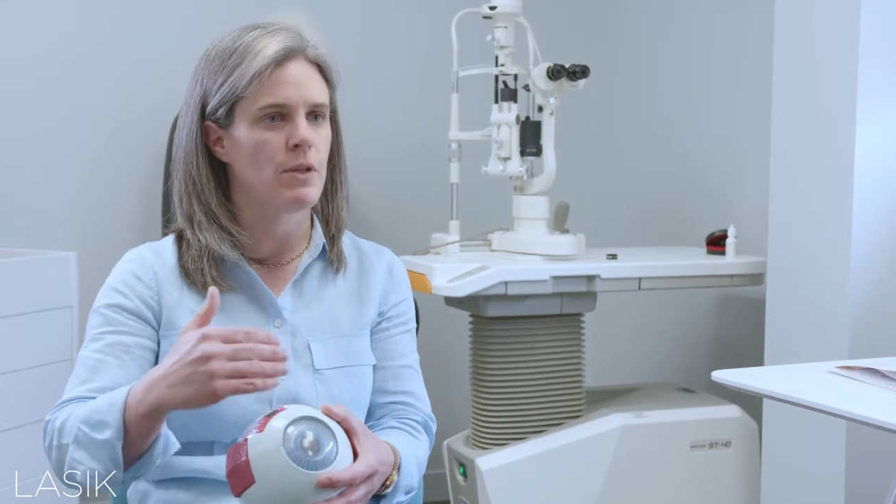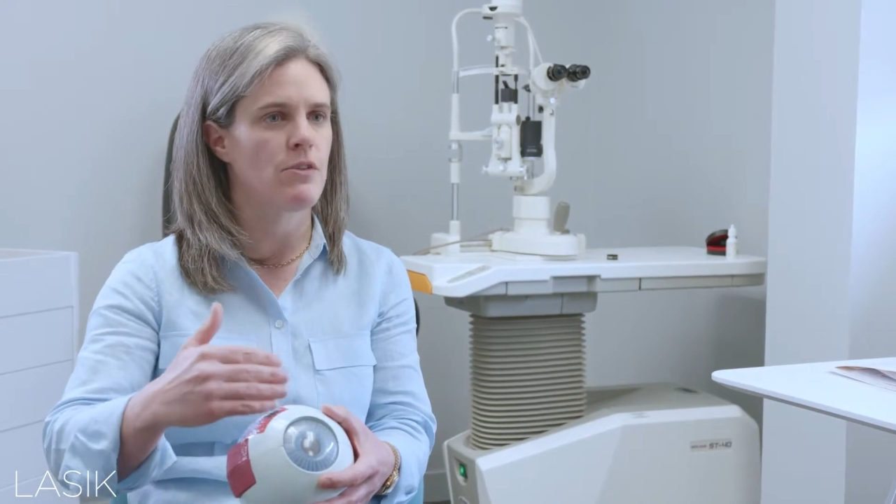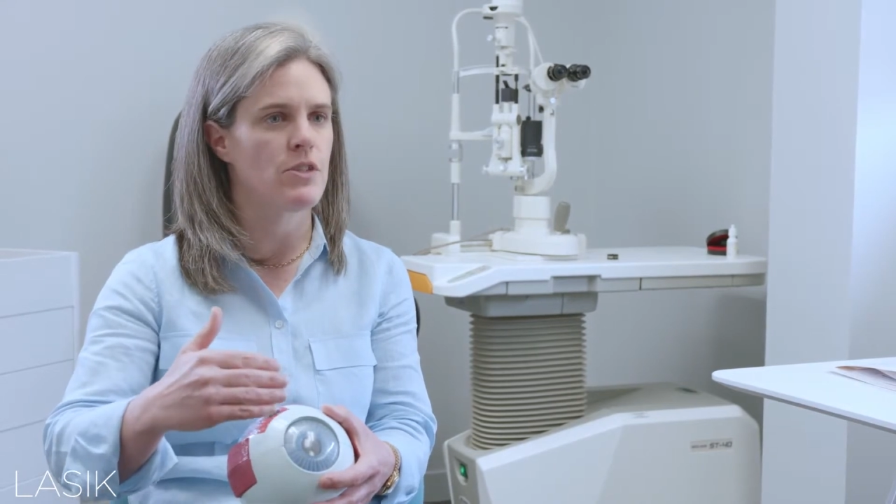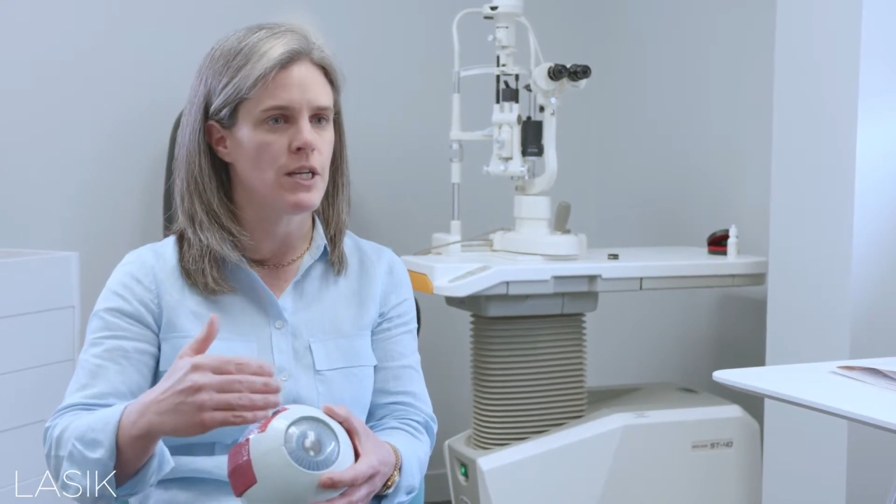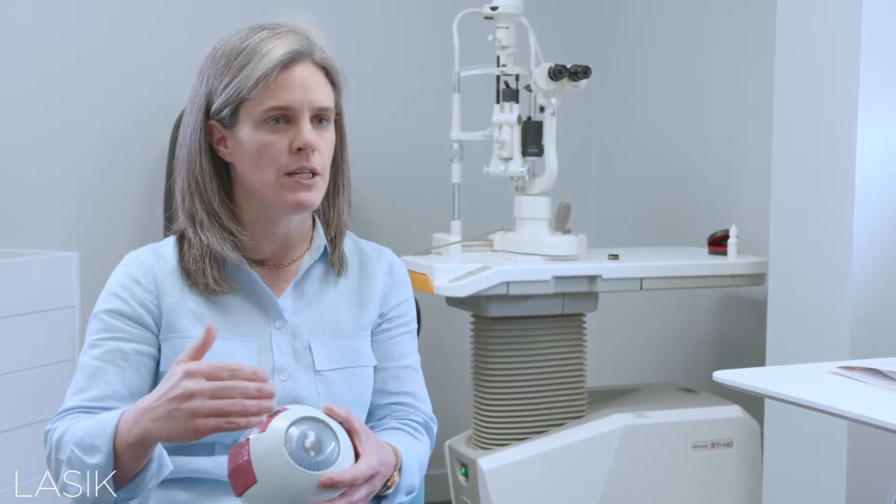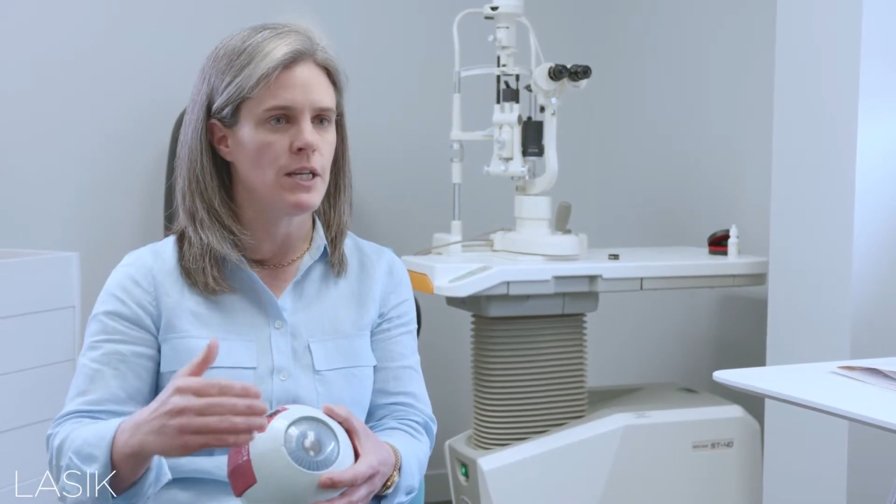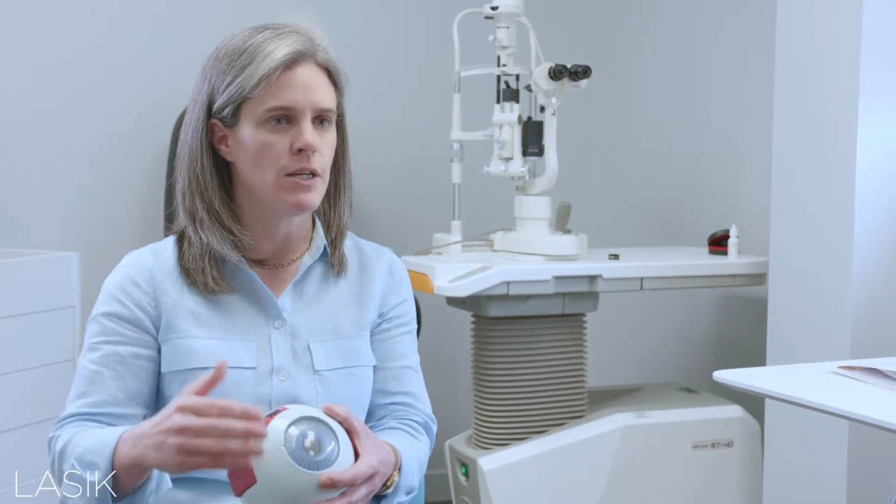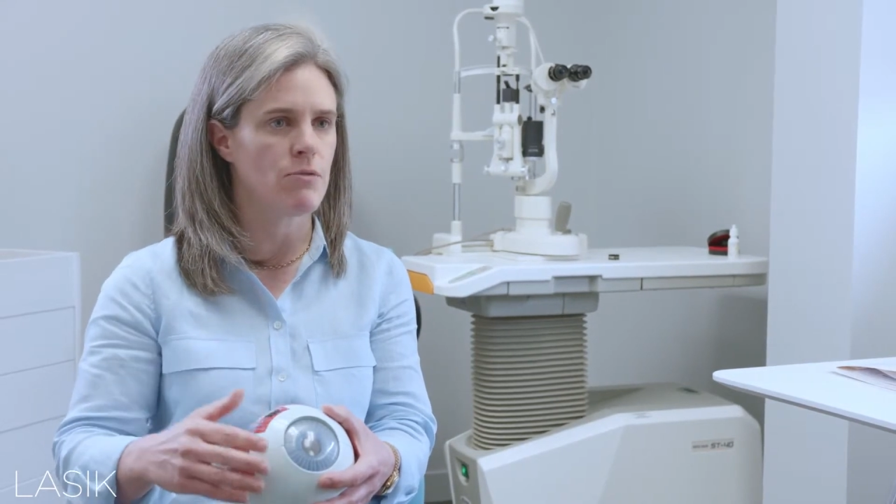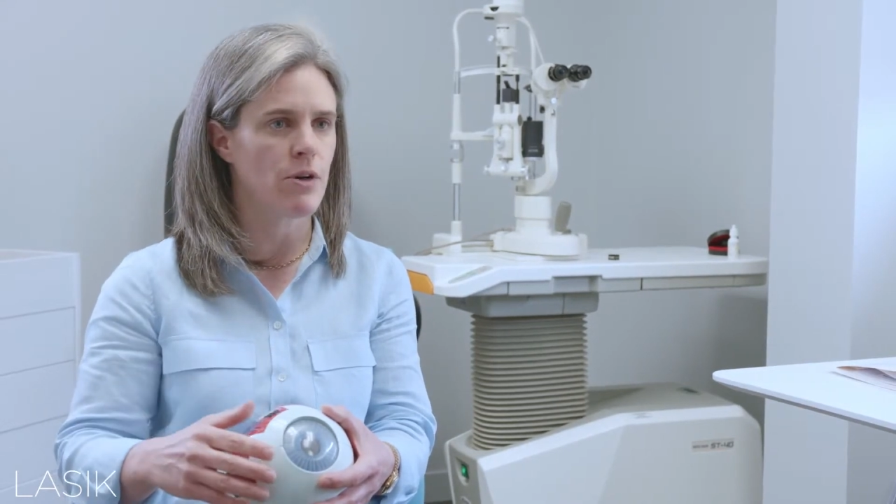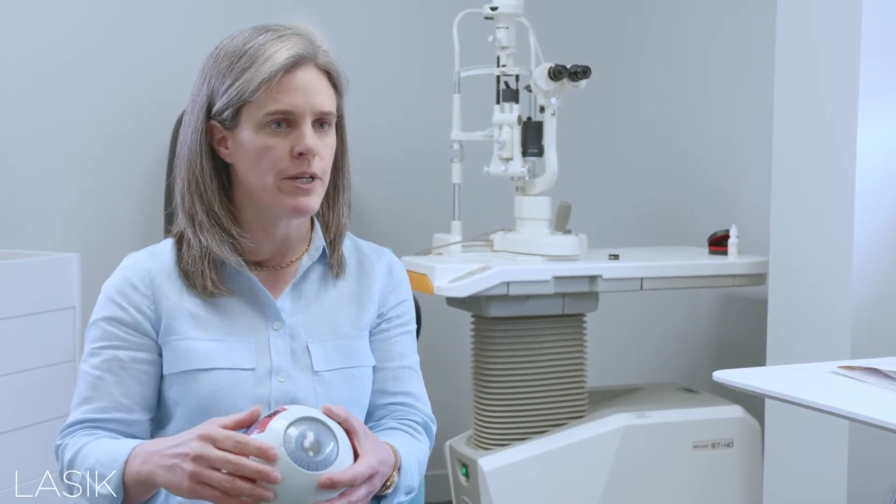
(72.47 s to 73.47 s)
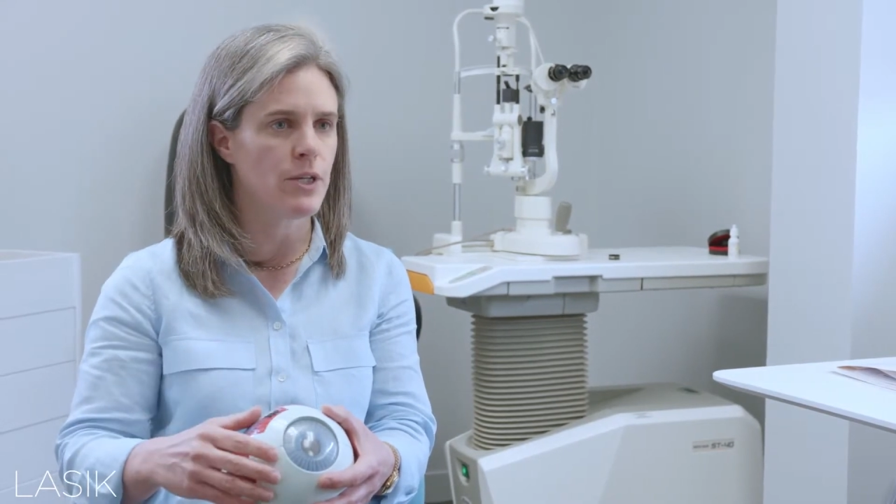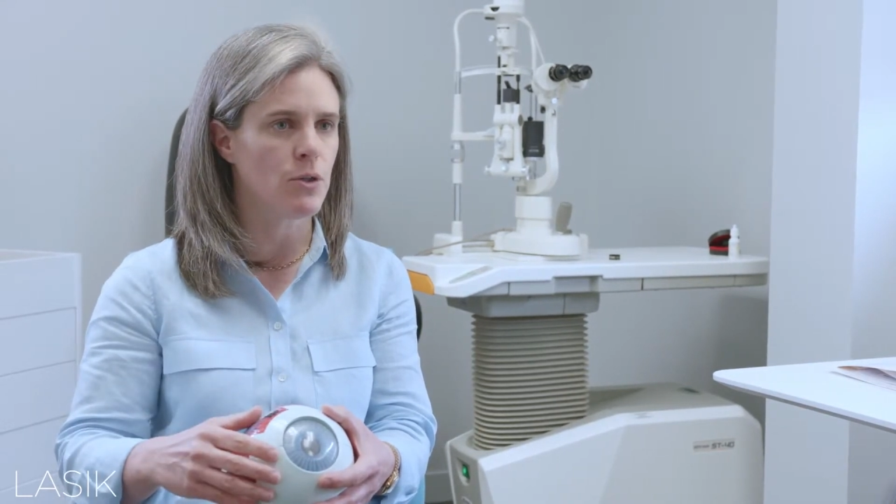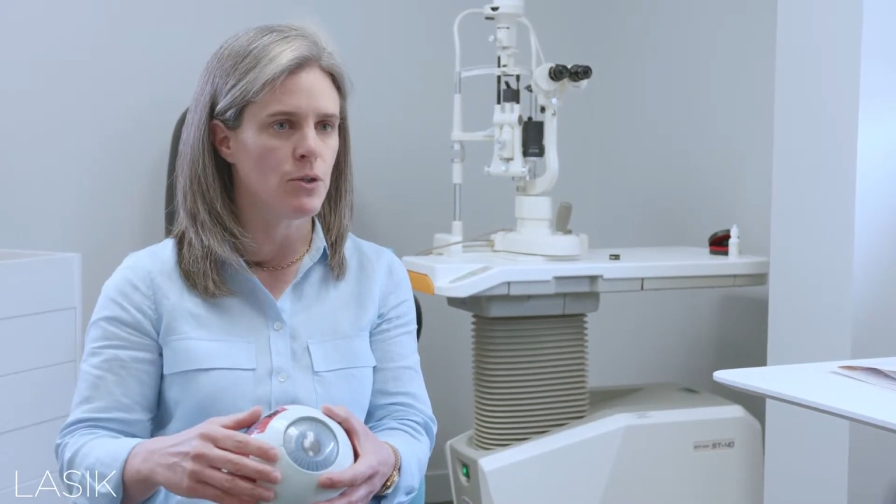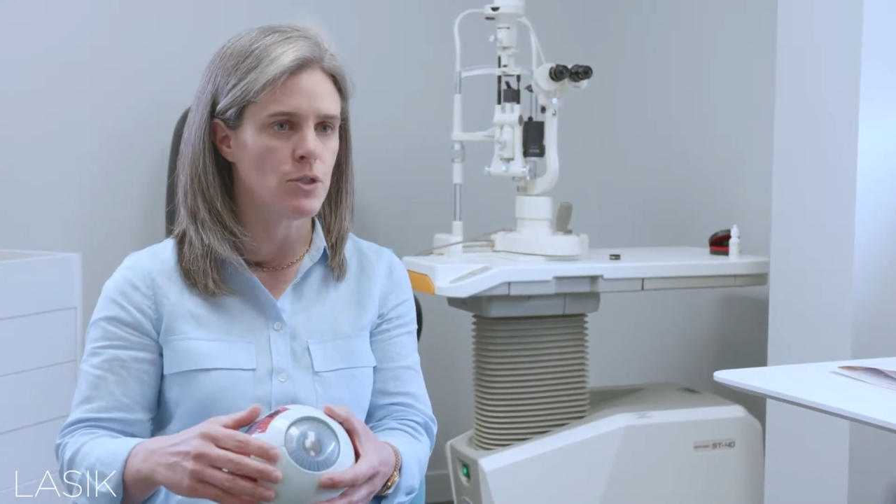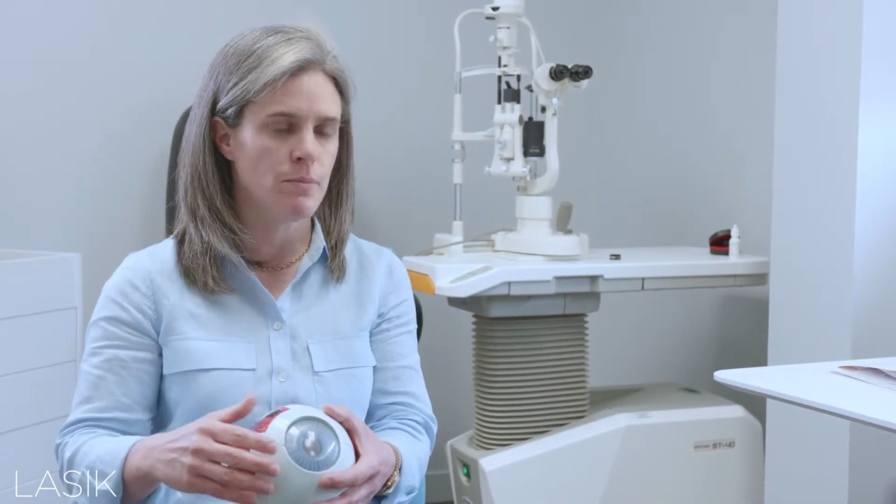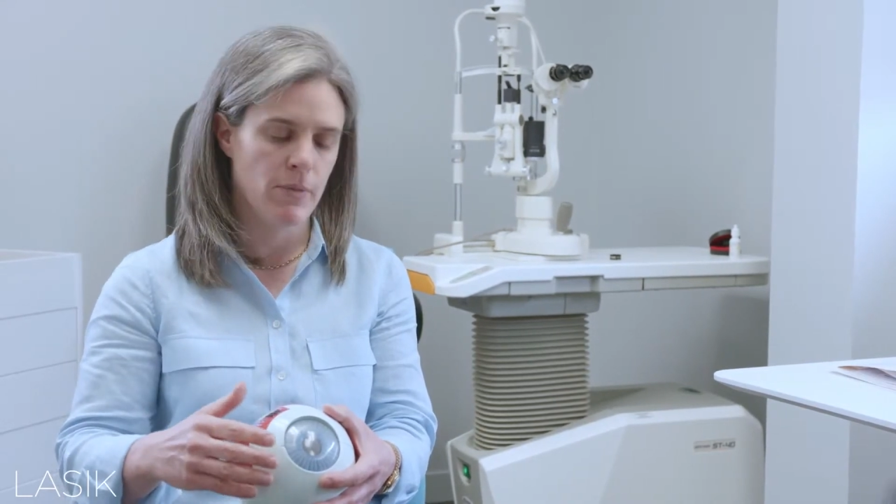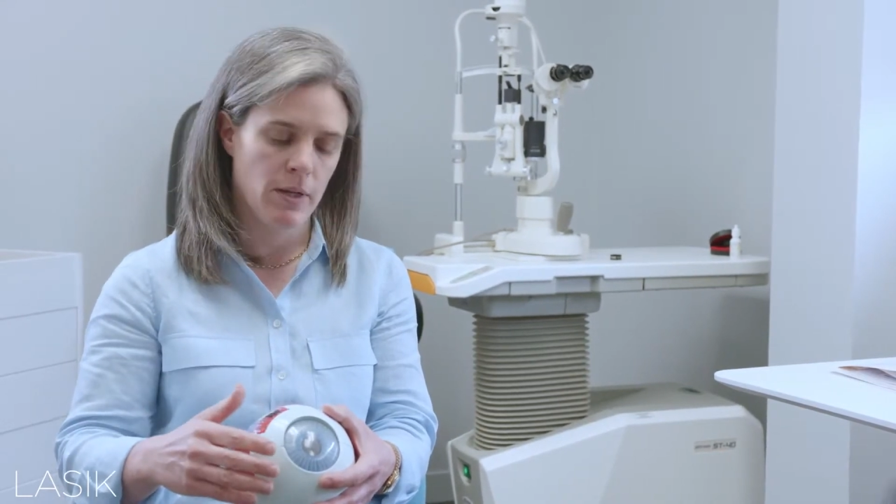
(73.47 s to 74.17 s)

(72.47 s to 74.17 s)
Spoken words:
that technique are very good.